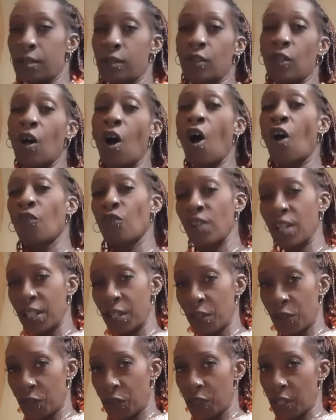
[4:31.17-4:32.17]

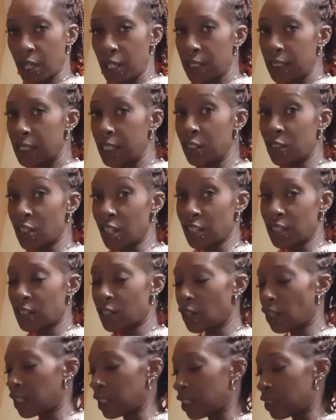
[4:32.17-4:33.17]
Corinth Teachers
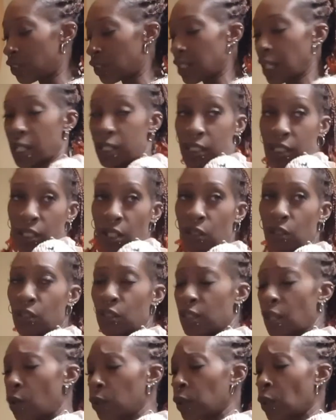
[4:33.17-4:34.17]
College, that is down
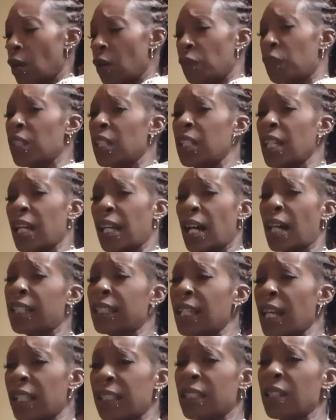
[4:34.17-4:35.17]
south. I'm feeling like a
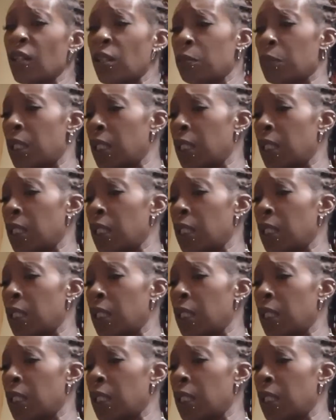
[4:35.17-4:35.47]
cat here on my